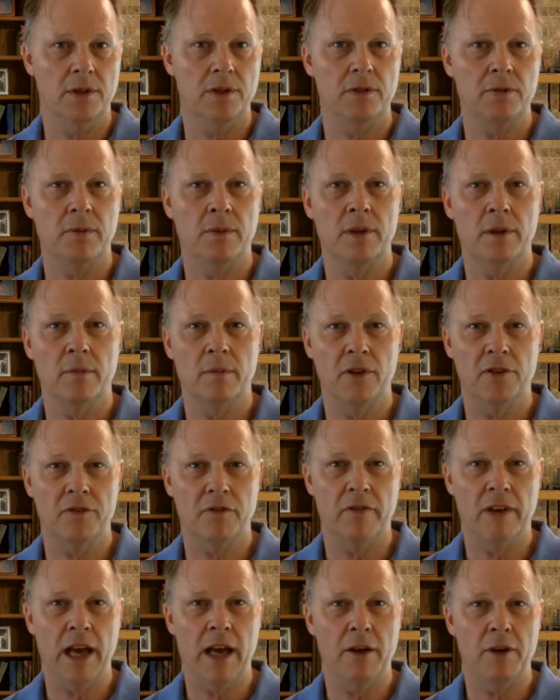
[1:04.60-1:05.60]
which is one of the
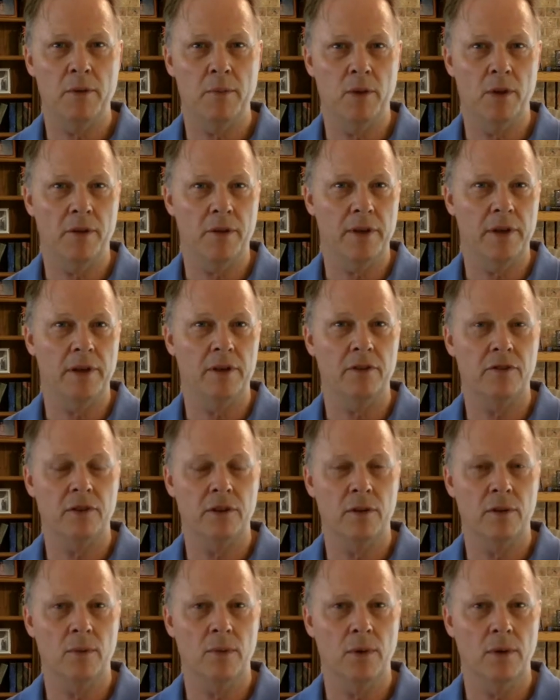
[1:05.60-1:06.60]
most valuable
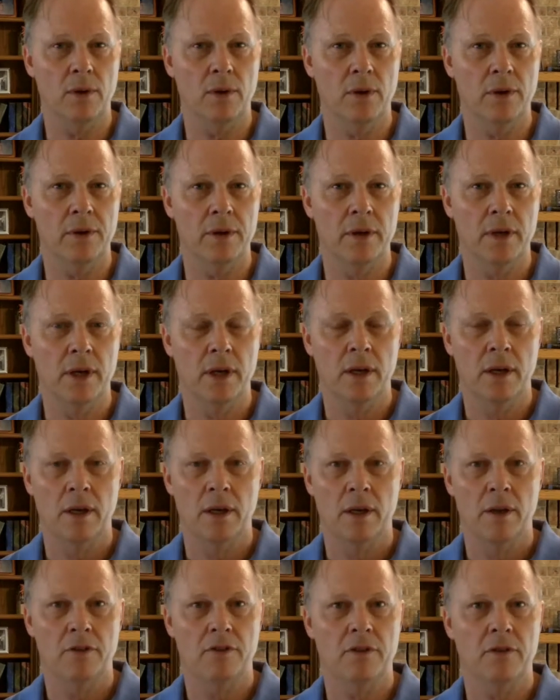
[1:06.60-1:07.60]
things in the world.
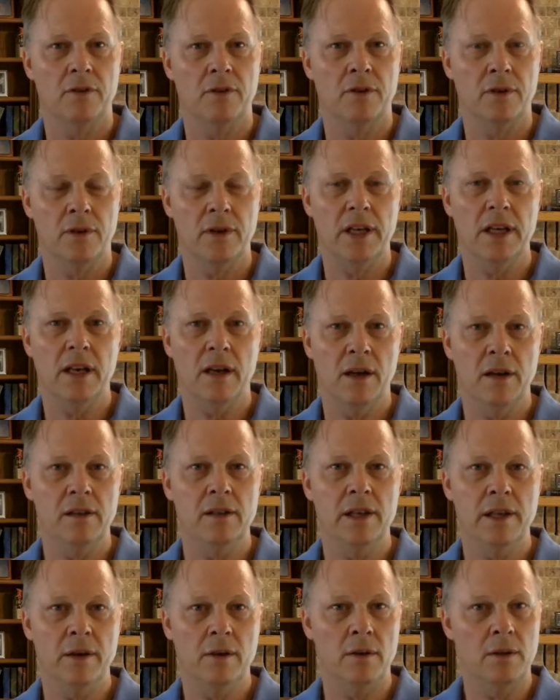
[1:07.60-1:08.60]
So dirty,
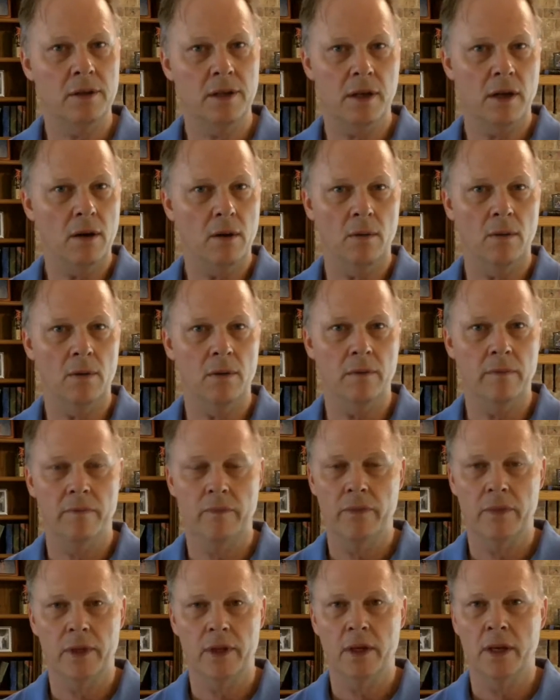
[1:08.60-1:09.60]
ugly old coal
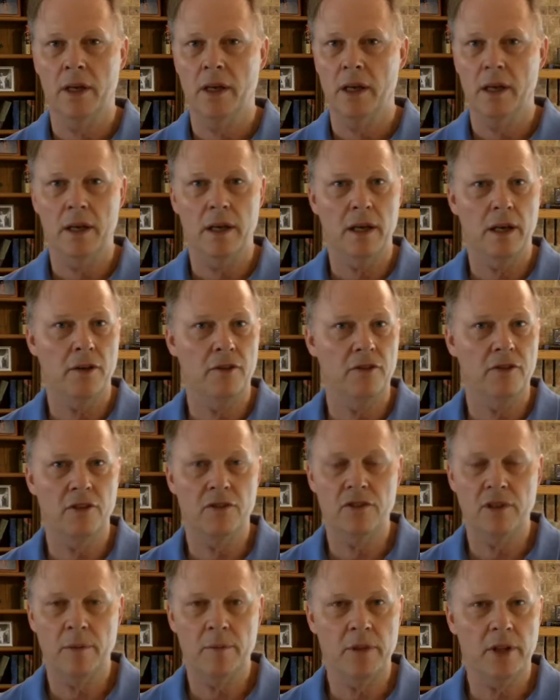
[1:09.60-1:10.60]
is
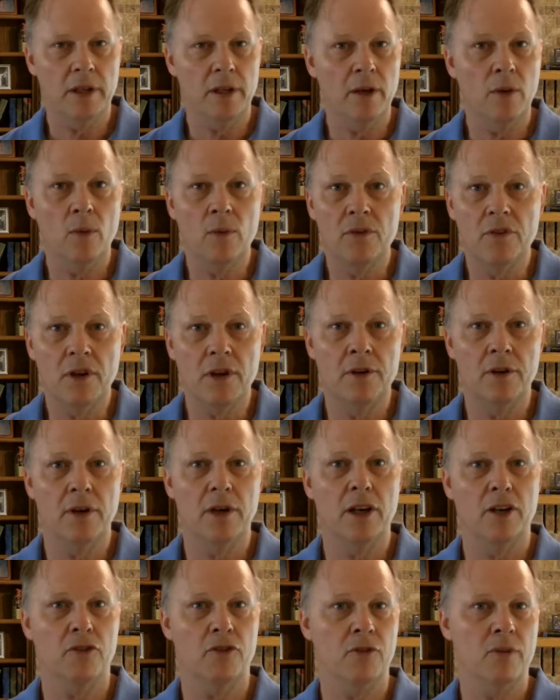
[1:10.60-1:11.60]
just something that was
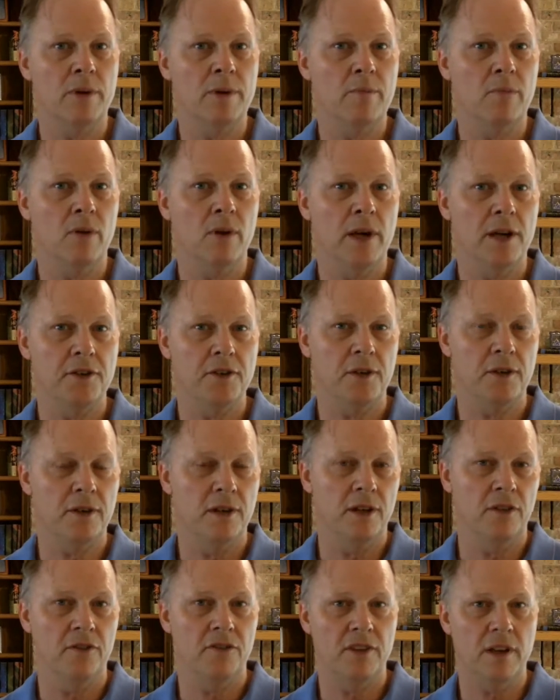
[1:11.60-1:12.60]
under extreme
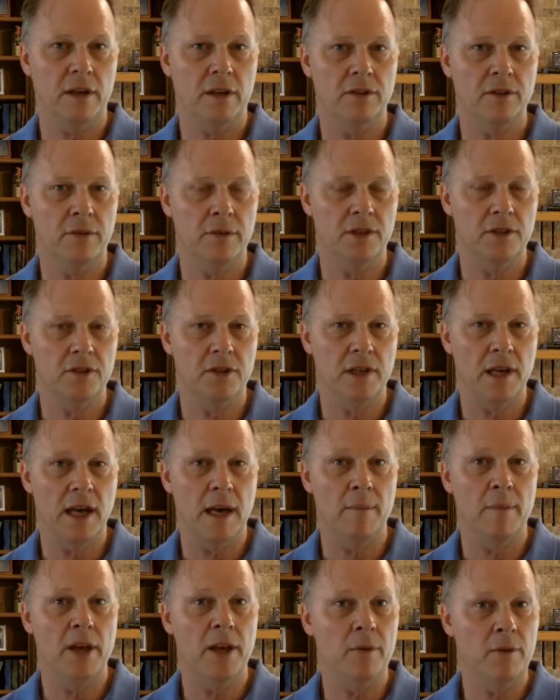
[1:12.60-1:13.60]
pressure and stuck to its
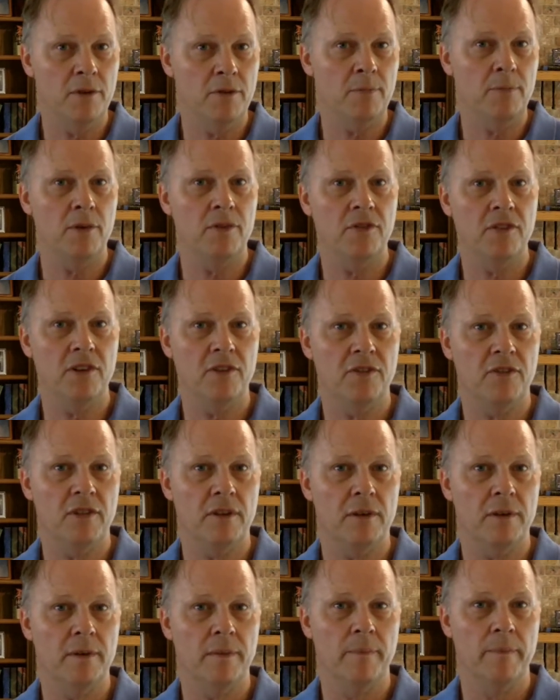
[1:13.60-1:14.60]
job. It was
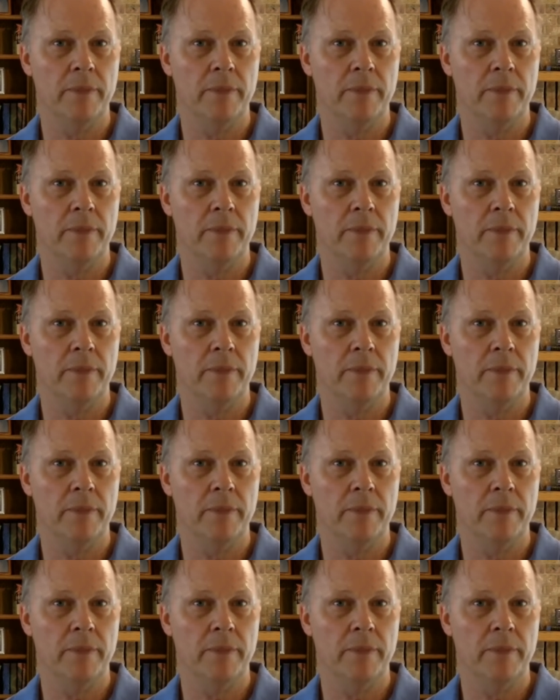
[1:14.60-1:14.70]
persistent.